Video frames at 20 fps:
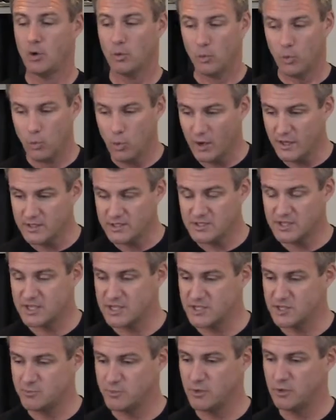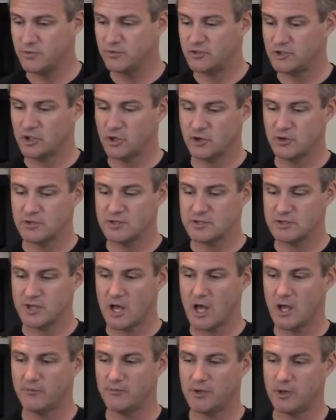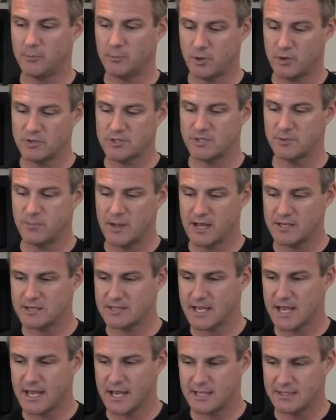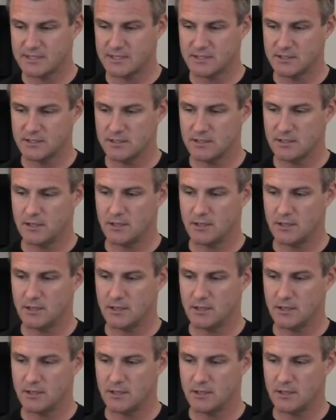1 teaspoon of sugar dissolved in a person my size,